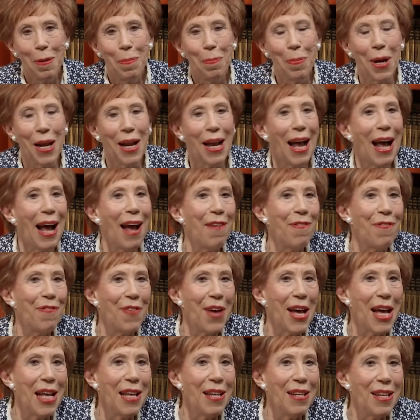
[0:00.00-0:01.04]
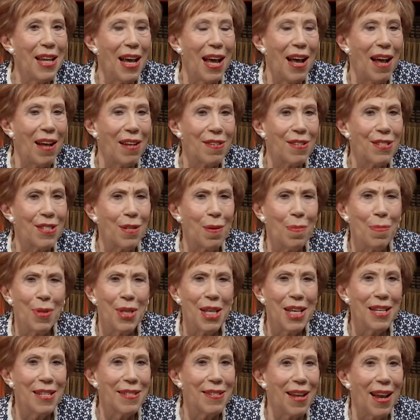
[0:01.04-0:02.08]
But I found out some
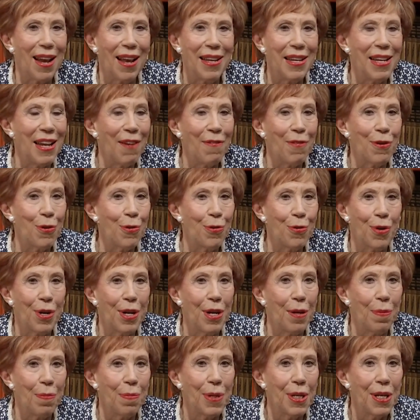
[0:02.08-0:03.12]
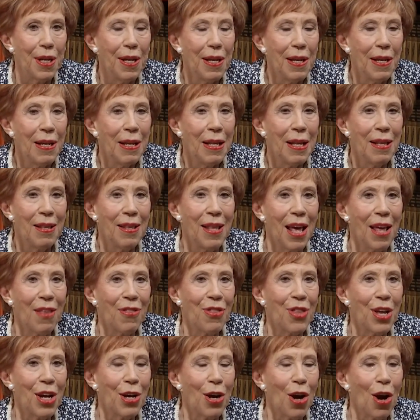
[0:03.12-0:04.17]
things that I never dreamed,
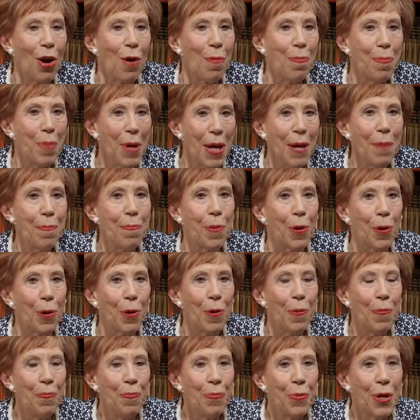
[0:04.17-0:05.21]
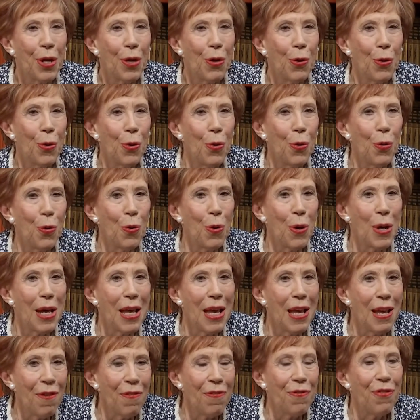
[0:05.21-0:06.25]
that there are people who,
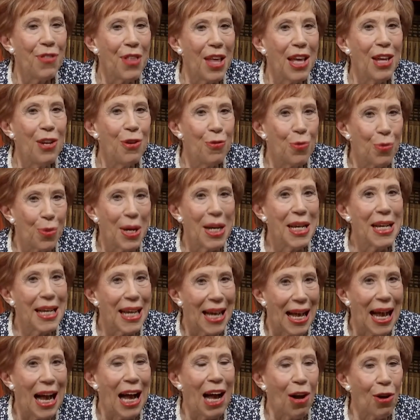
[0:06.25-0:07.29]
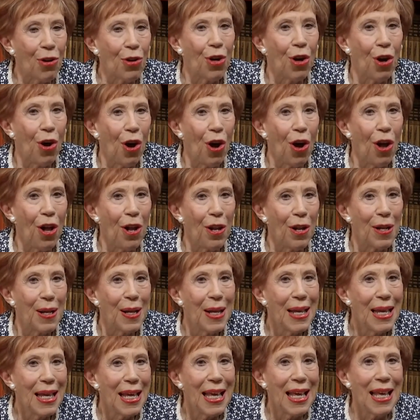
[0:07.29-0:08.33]
if they drink alcohol,
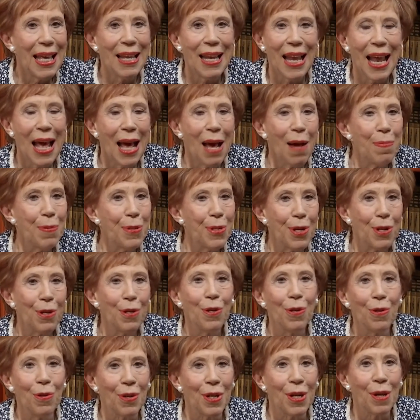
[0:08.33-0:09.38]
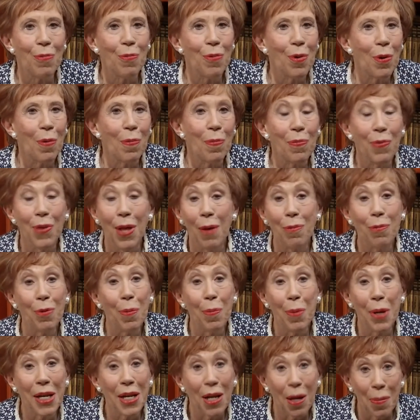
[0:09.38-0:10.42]
it absolutely will, they will
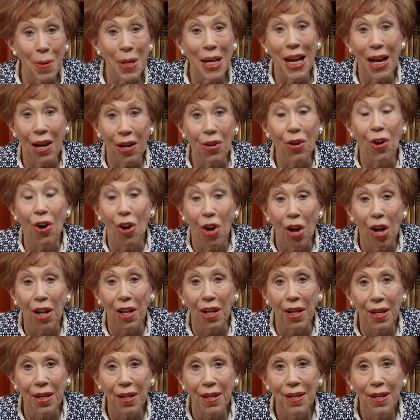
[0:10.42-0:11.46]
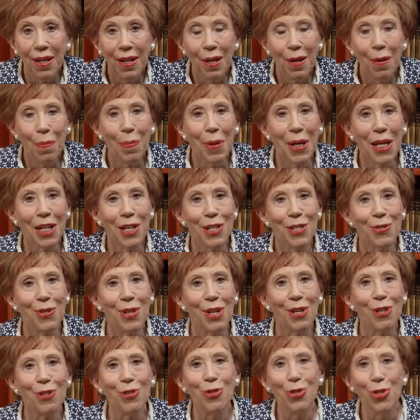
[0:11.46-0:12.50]
become an alcoholic, because
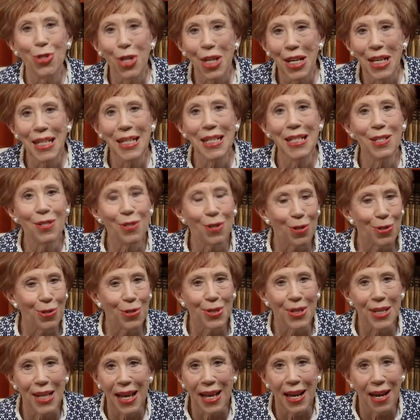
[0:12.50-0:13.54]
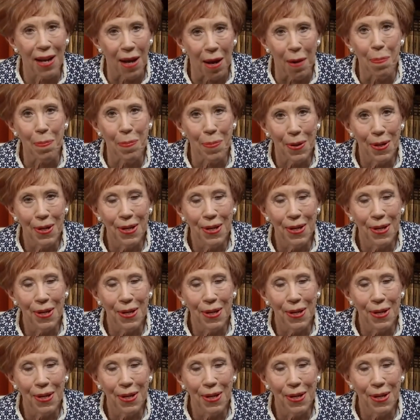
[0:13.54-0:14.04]
their genes are set up